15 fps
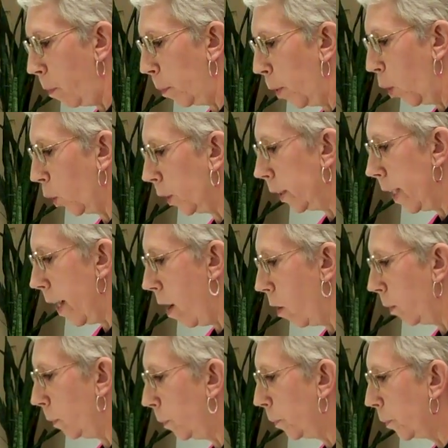broken down.
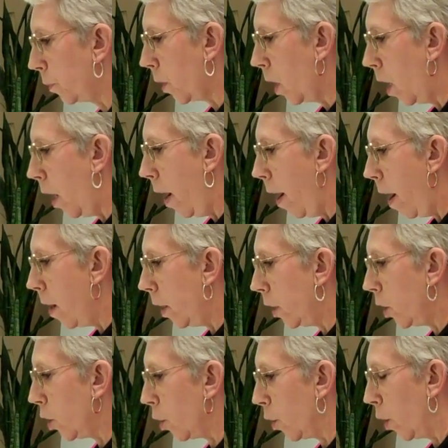
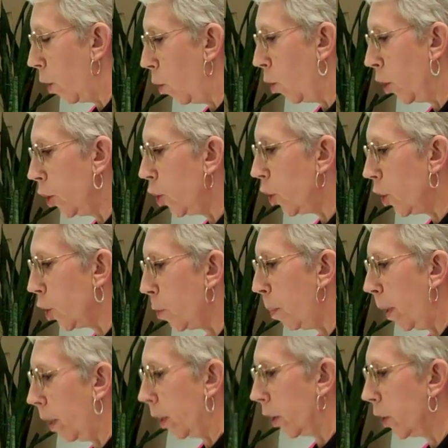So the orangish
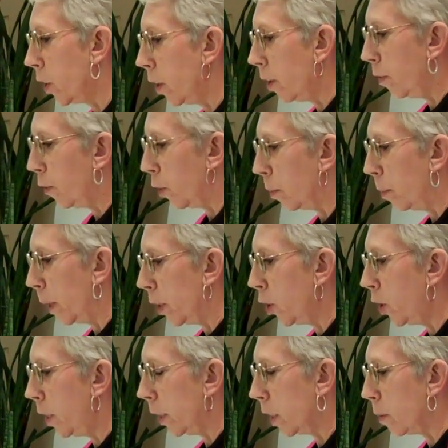part for
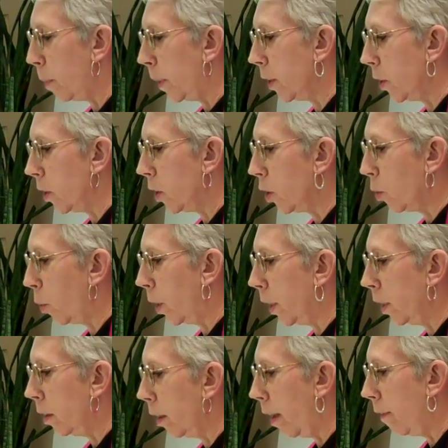budgeted expenses
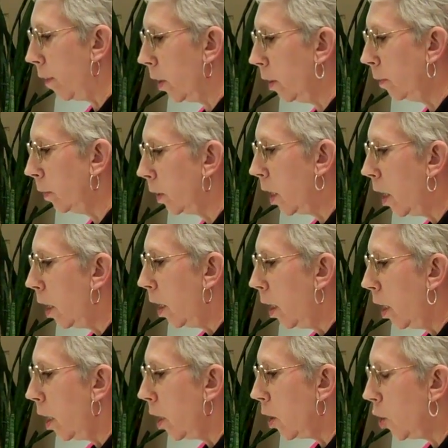2011
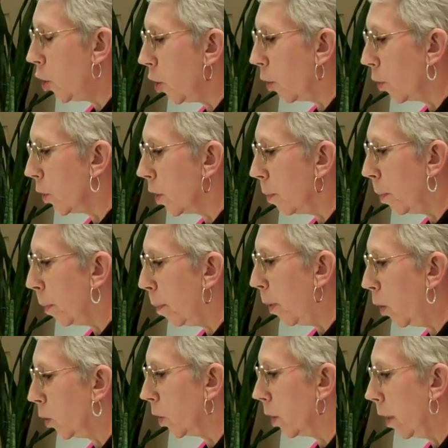shows the
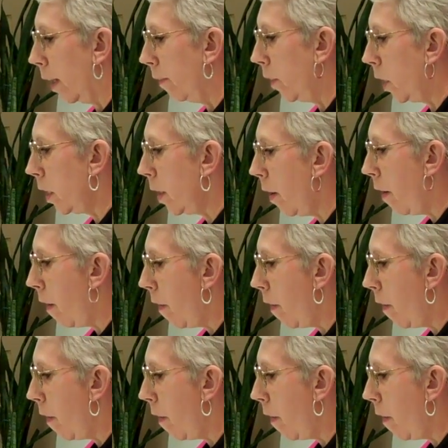proposed levy,